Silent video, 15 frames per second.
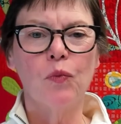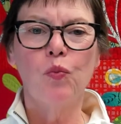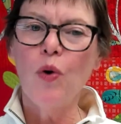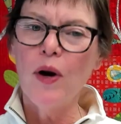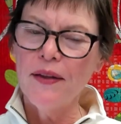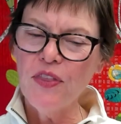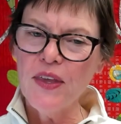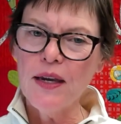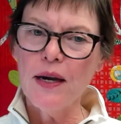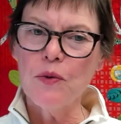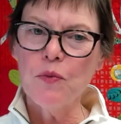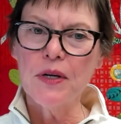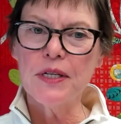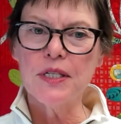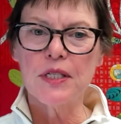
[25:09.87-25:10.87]
one thing I
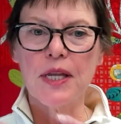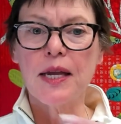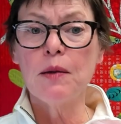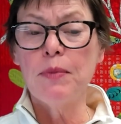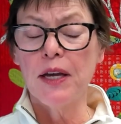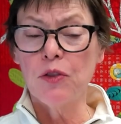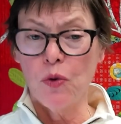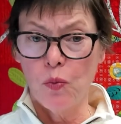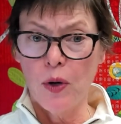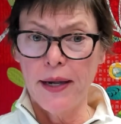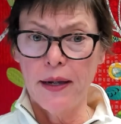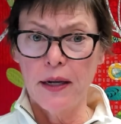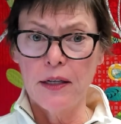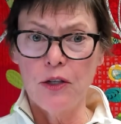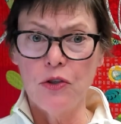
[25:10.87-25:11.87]
want to say about the
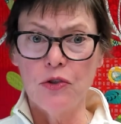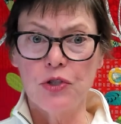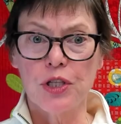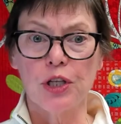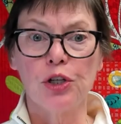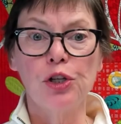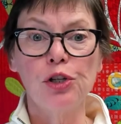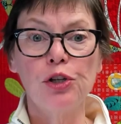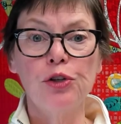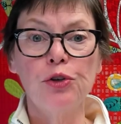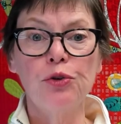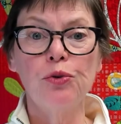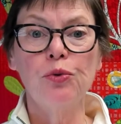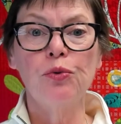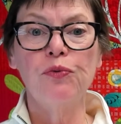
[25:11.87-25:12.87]
way I use the
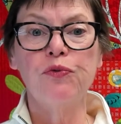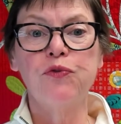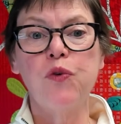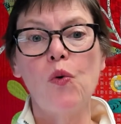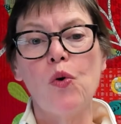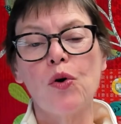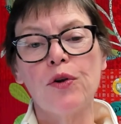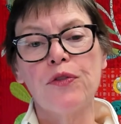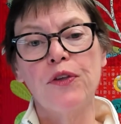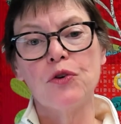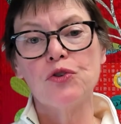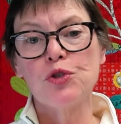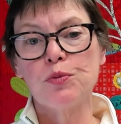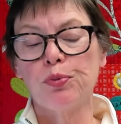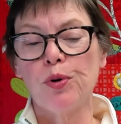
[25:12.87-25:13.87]
glue for
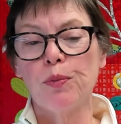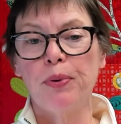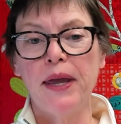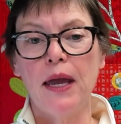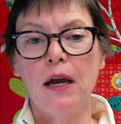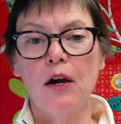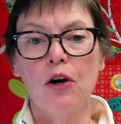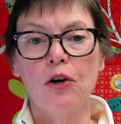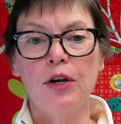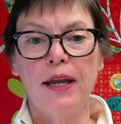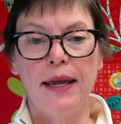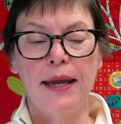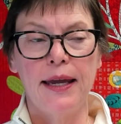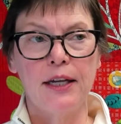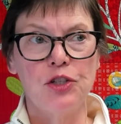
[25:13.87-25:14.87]
those prepared
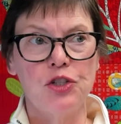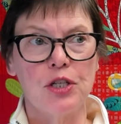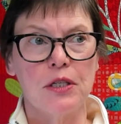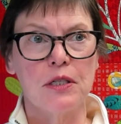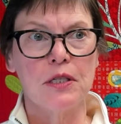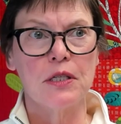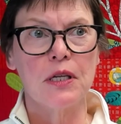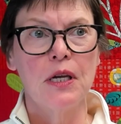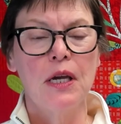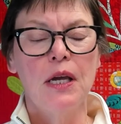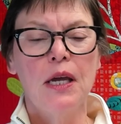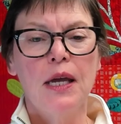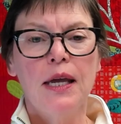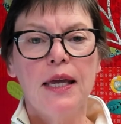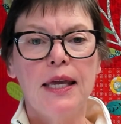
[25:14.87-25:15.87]
edges
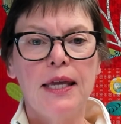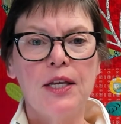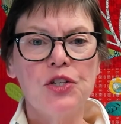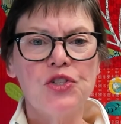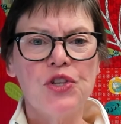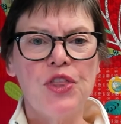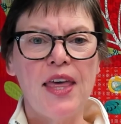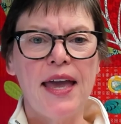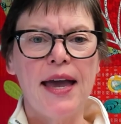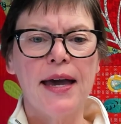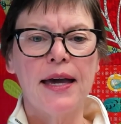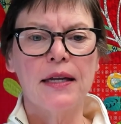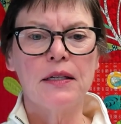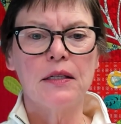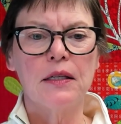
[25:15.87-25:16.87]
is
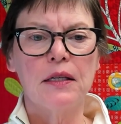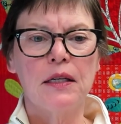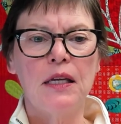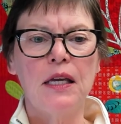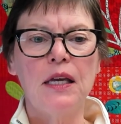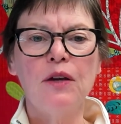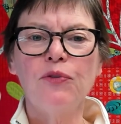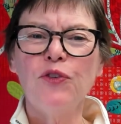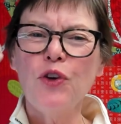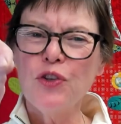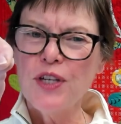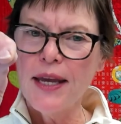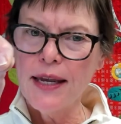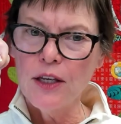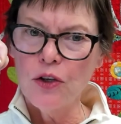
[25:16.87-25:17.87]
that if you
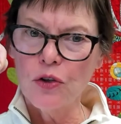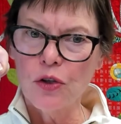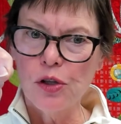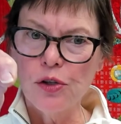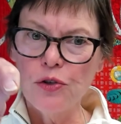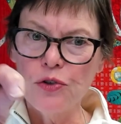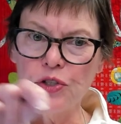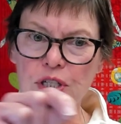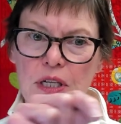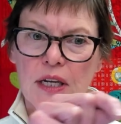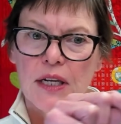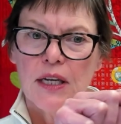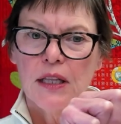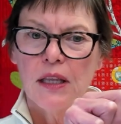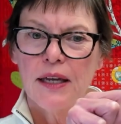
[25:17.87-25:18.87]
take your glue
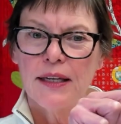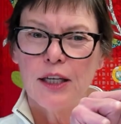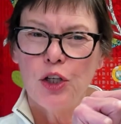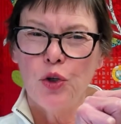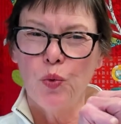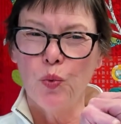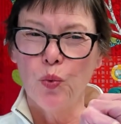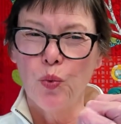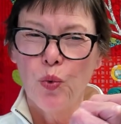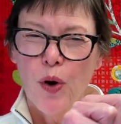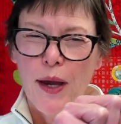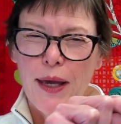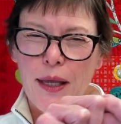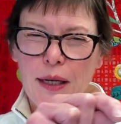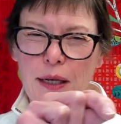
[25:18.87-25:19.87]
stick and like you
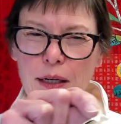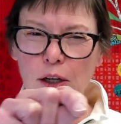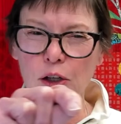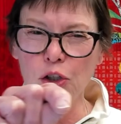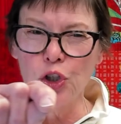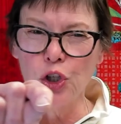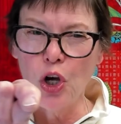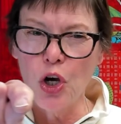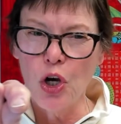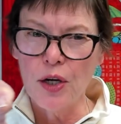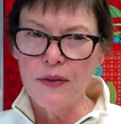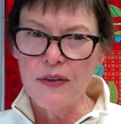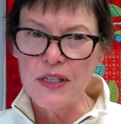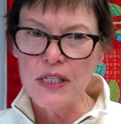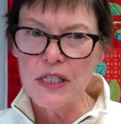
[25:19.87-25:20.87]
run it
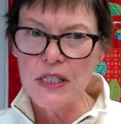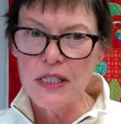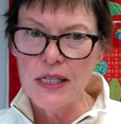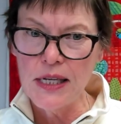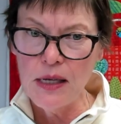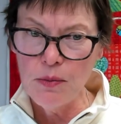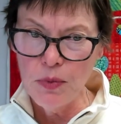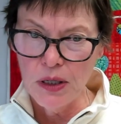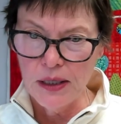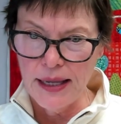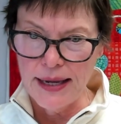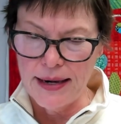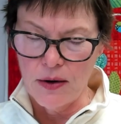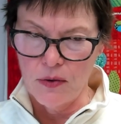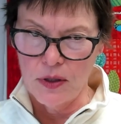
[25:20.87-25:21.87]
along the seam
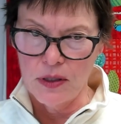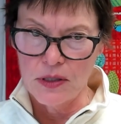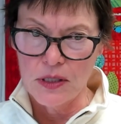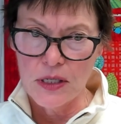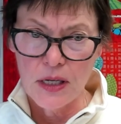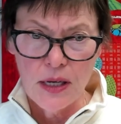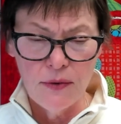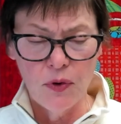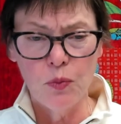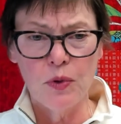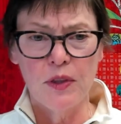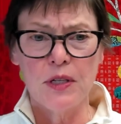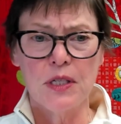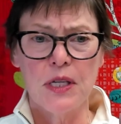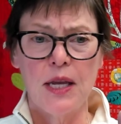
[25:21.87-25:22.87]
allowance, even
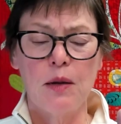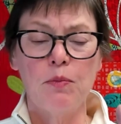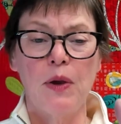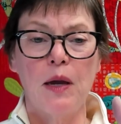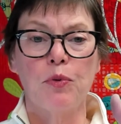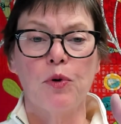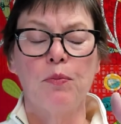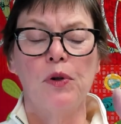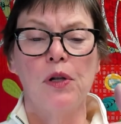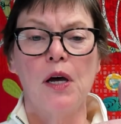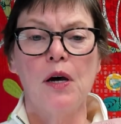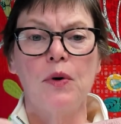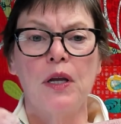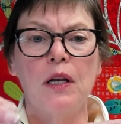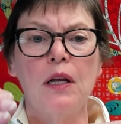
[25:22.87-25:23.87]
with the sandpaper
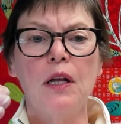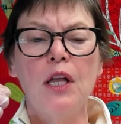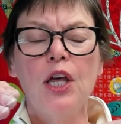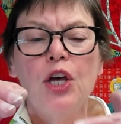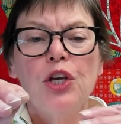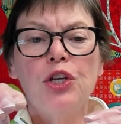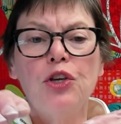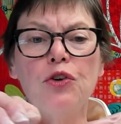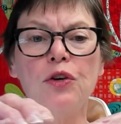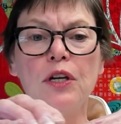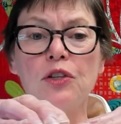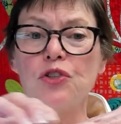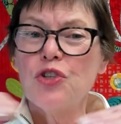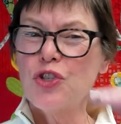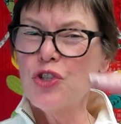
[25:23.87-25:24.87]
below it, you
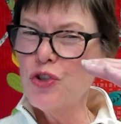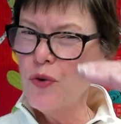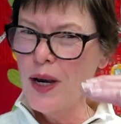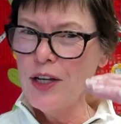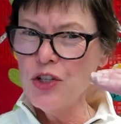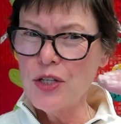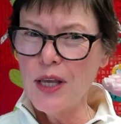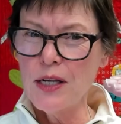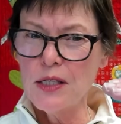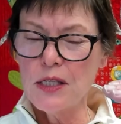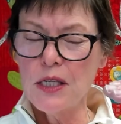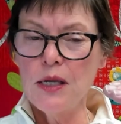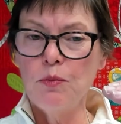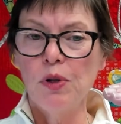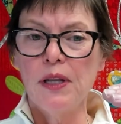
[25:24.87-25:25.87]
can stretch that
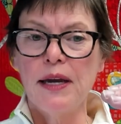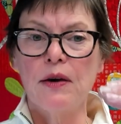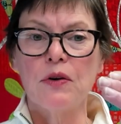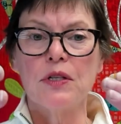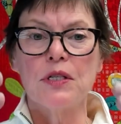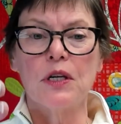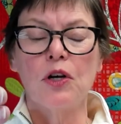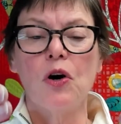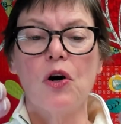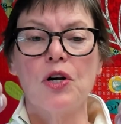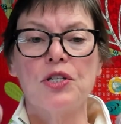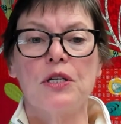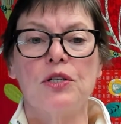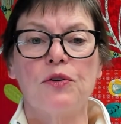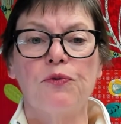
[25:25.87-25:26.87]
seam allowance and
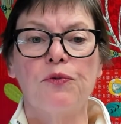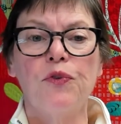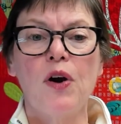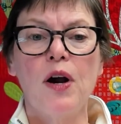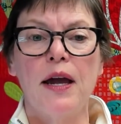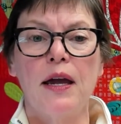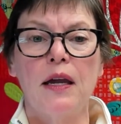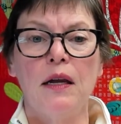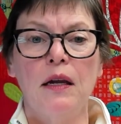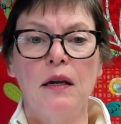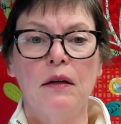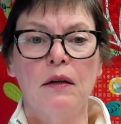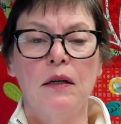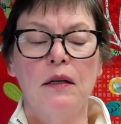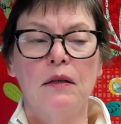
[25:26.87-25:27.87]
cause it to fray.
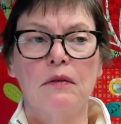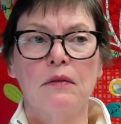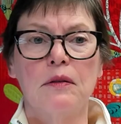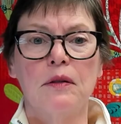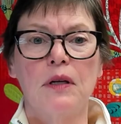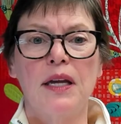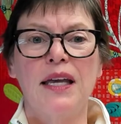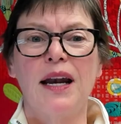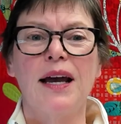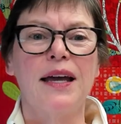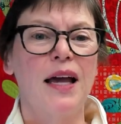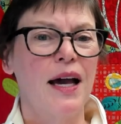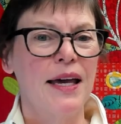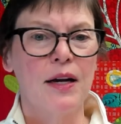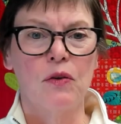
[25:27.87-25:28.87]
And I,
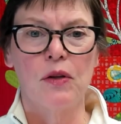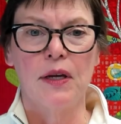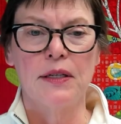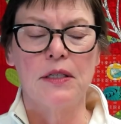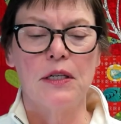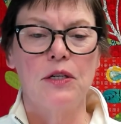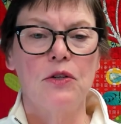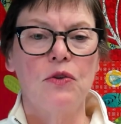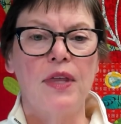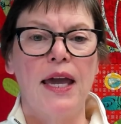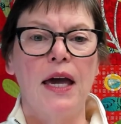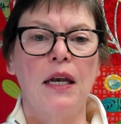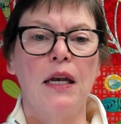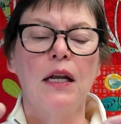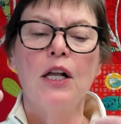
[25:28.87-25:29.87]
I don't like to do
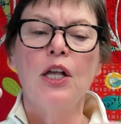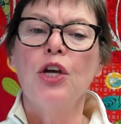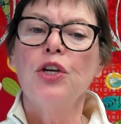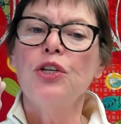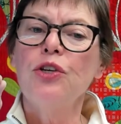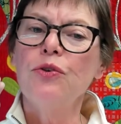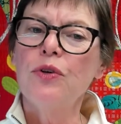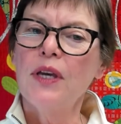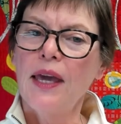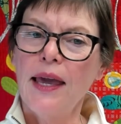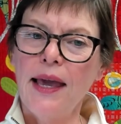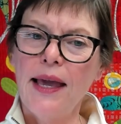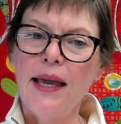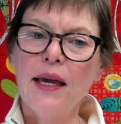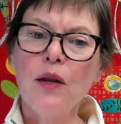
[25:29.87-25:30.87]
that. You
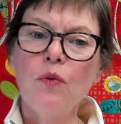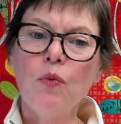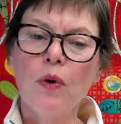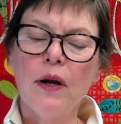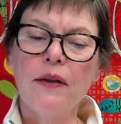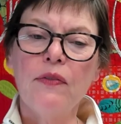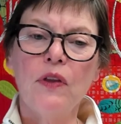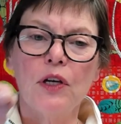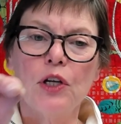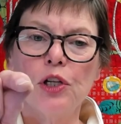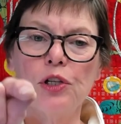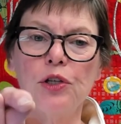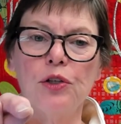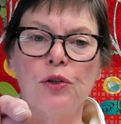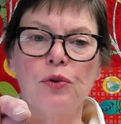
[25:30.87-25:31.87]
can run the
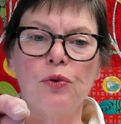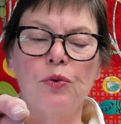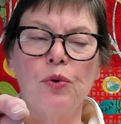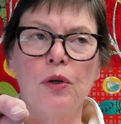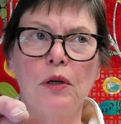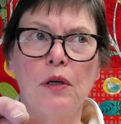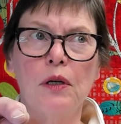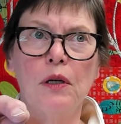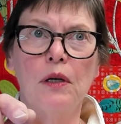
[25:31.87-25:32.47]
glue